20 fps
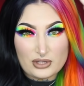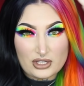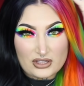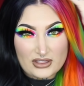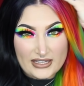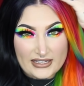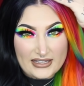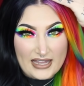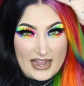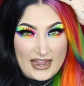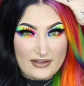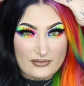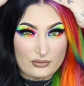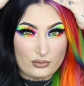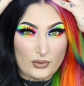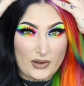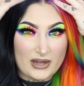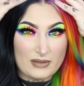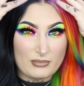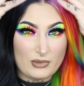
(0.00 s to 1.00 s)
look like I have
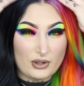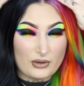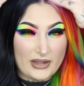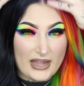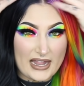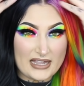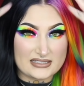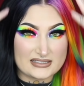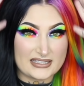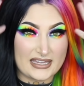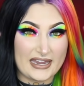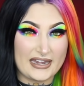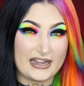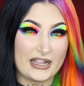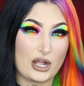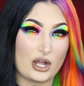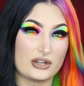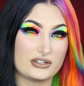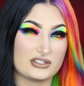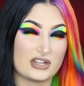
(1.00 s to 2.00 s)
rainbow
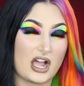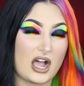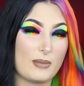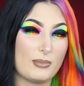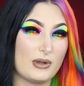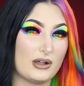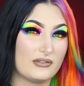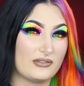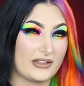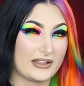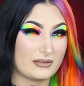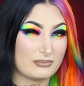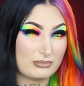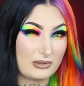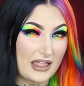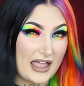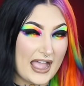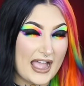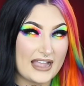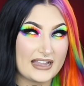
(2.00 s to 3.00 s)
cascading on top of like
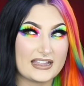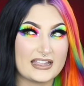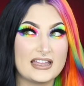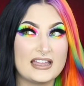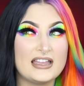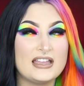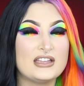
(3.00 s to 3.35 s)
black.